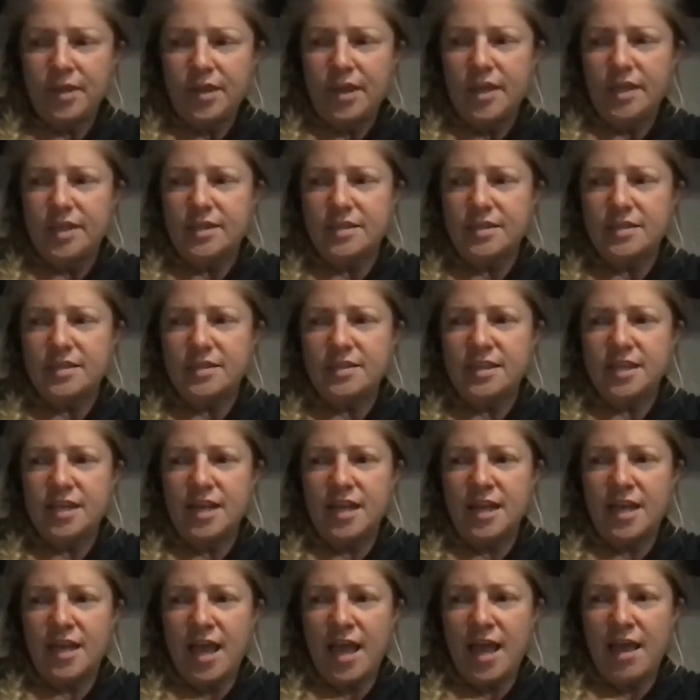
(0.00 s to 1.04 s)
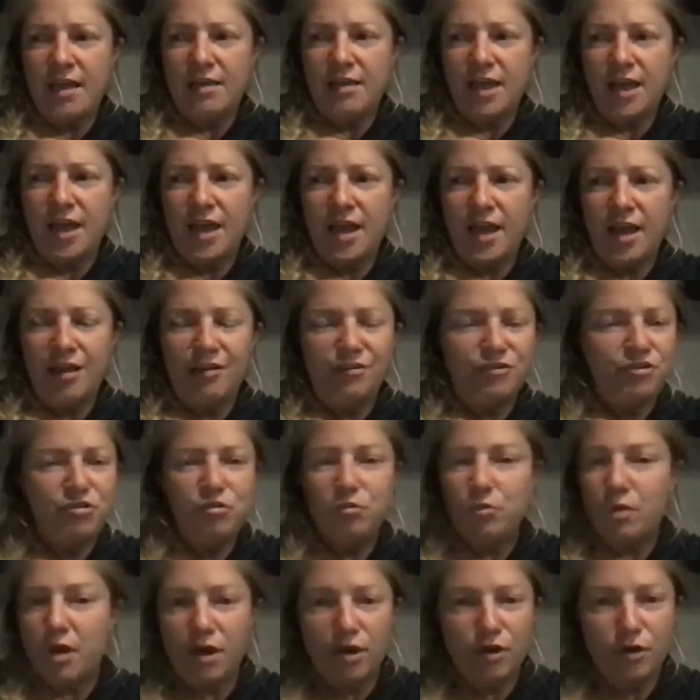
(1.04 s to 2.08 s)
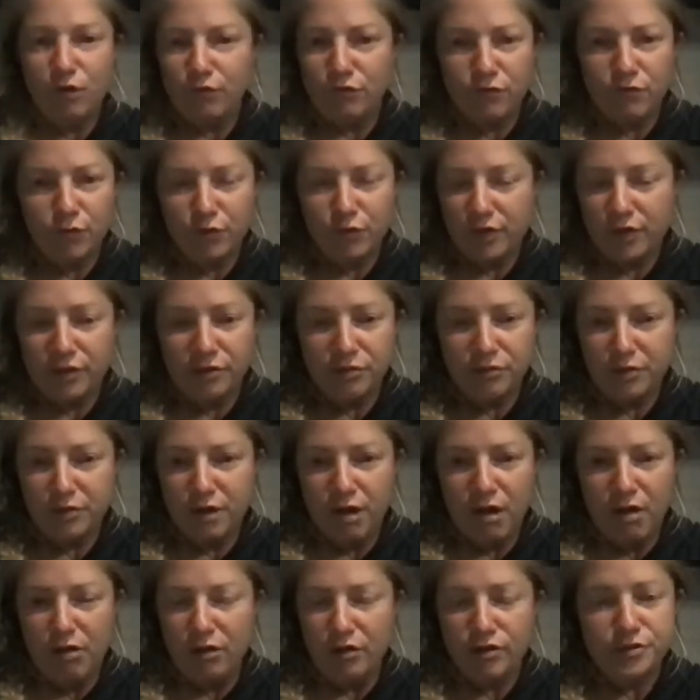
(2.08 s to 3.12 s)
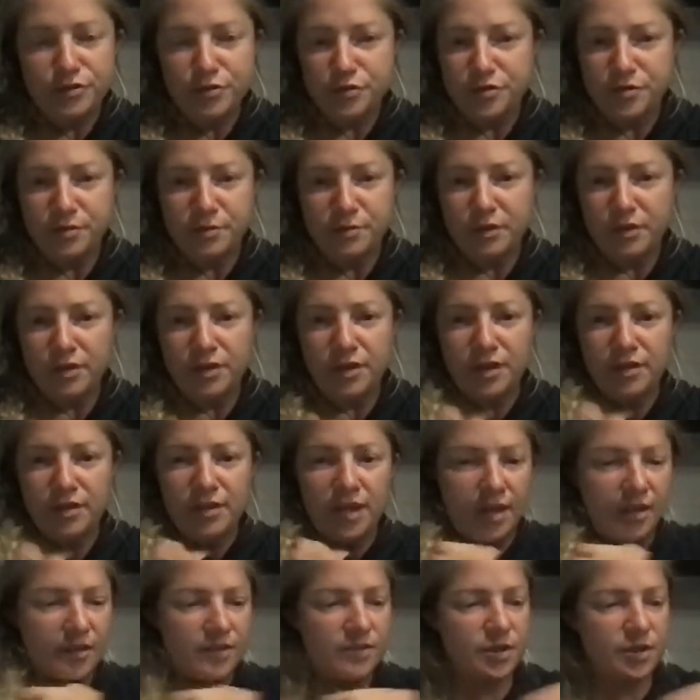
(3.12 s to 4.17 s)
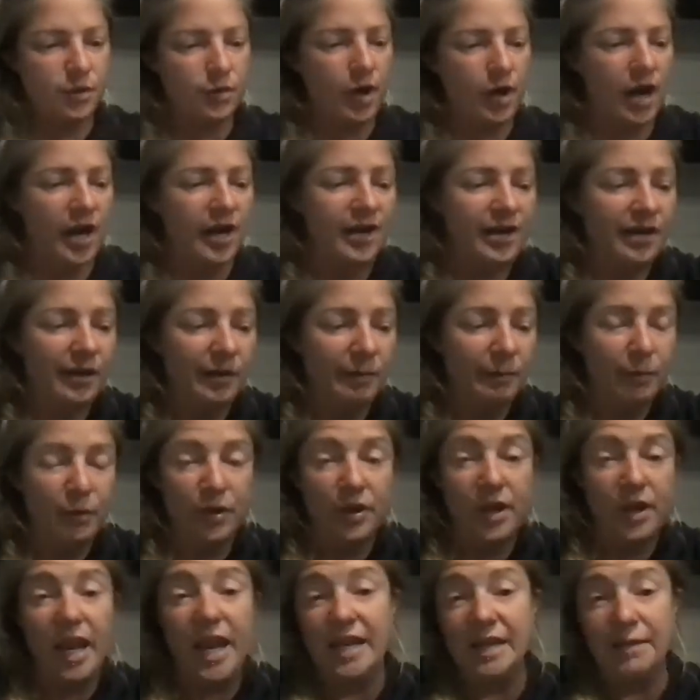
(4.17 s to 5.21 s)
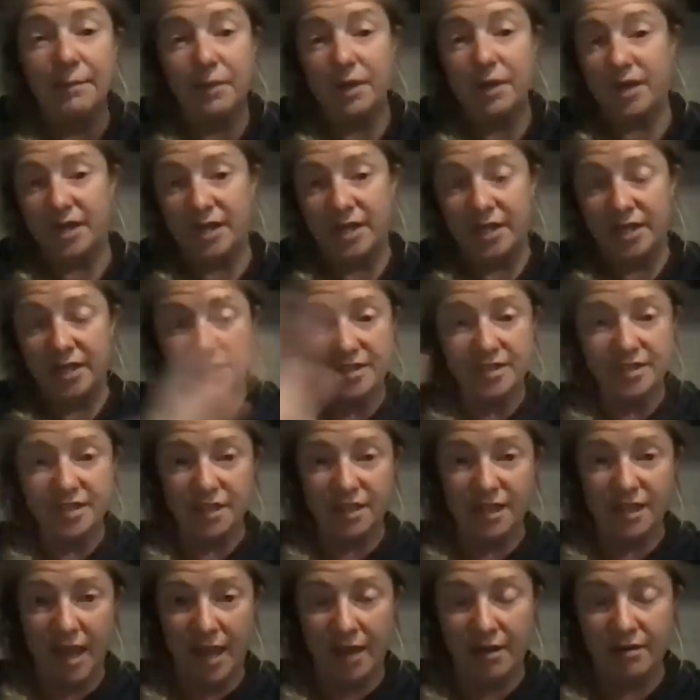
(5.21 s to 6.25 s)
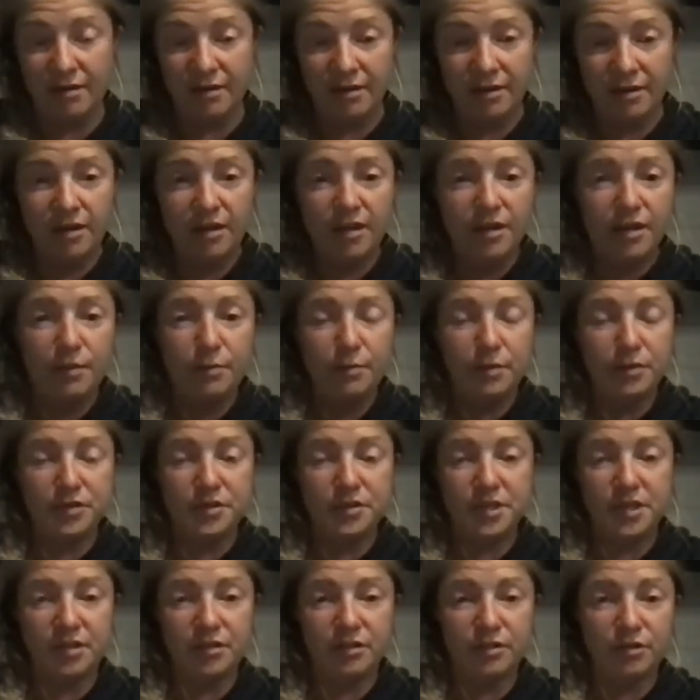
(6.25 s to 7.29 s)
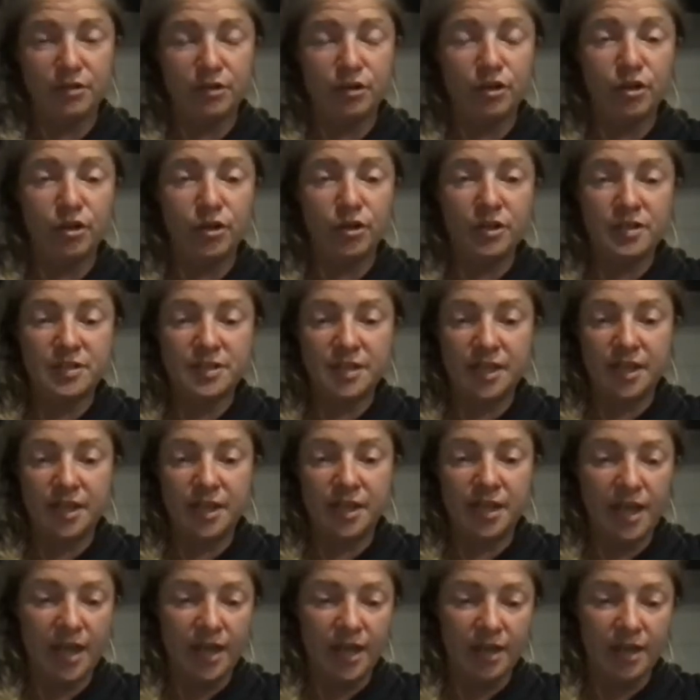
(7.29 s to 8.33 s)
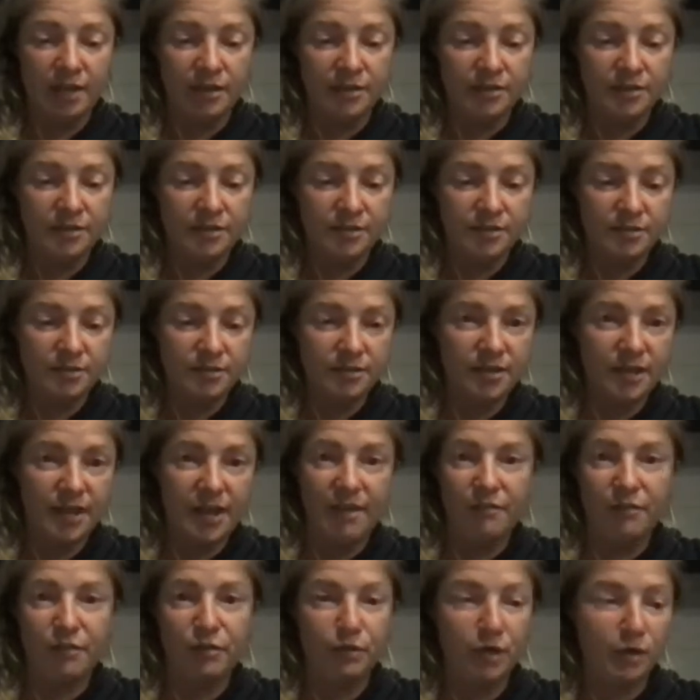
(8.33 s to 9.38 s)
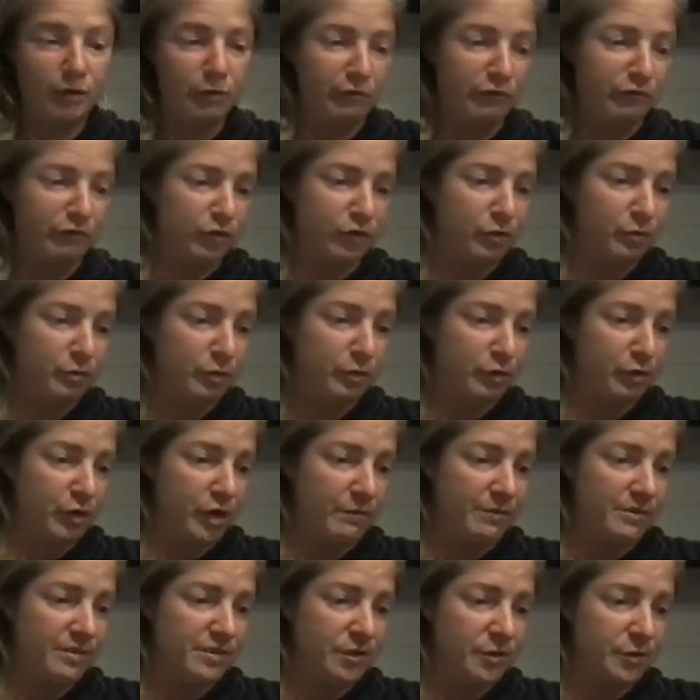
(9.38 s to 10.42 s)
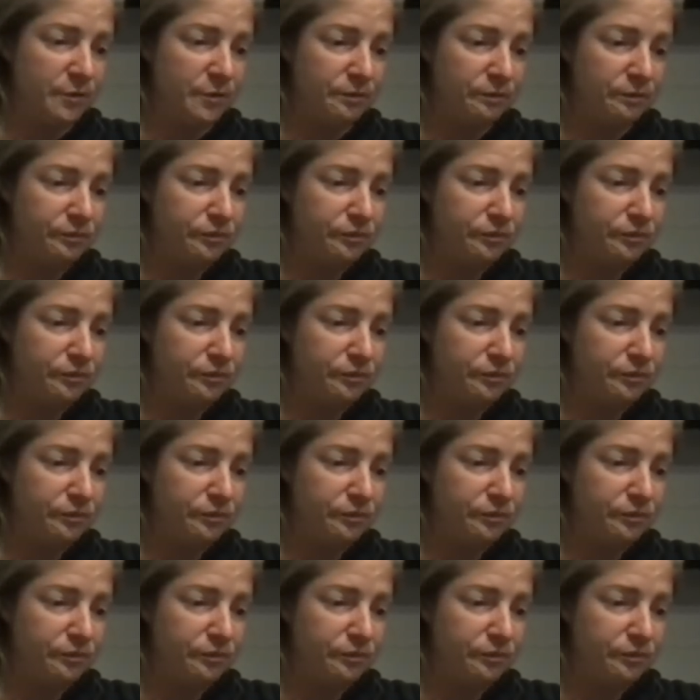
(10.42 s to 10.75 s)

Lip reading: is sitting at like $243 or something like that. So I didn't put any money into that particular currency, and they have a great referral program. So,